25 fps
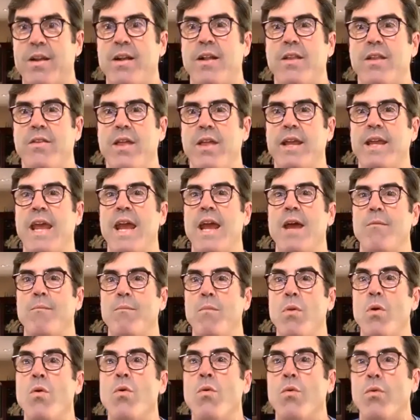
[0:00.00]
they can't
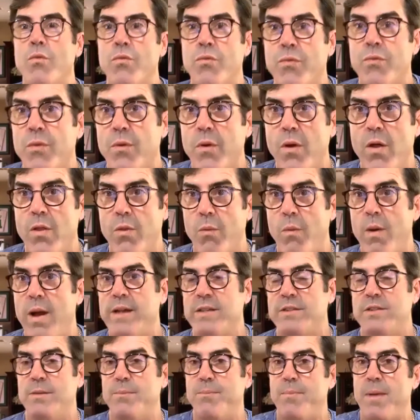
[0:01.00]
move,
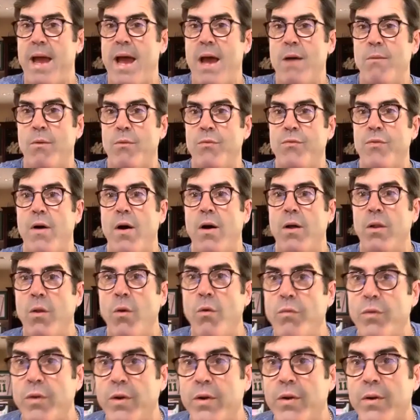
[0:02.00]
otherwise the bat will fall
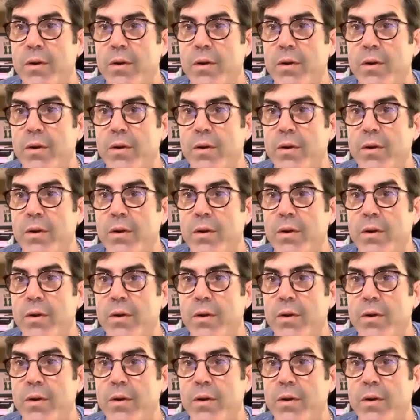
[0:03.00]
over.